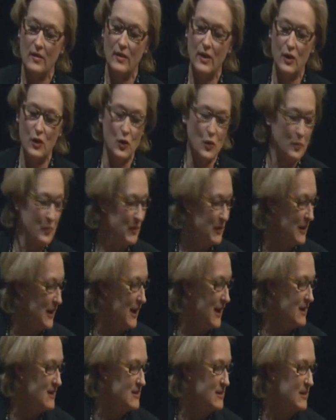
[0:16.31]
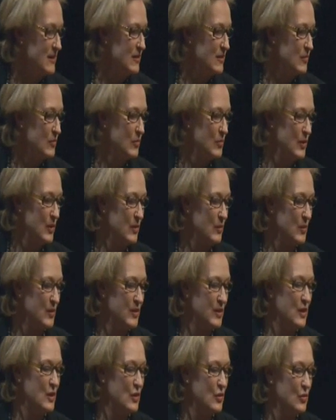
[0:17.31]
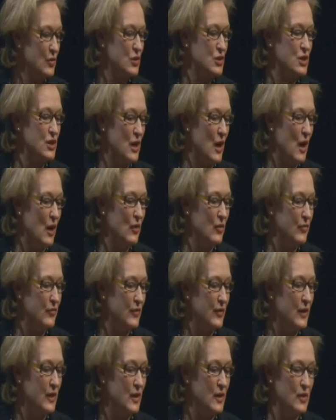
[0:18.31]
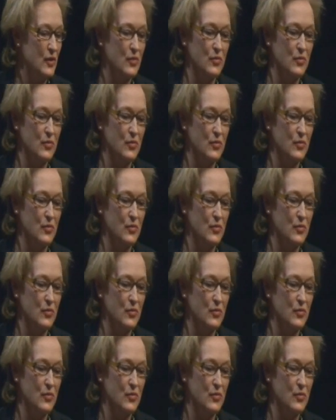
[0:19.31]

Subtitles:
that you're planted within your geography.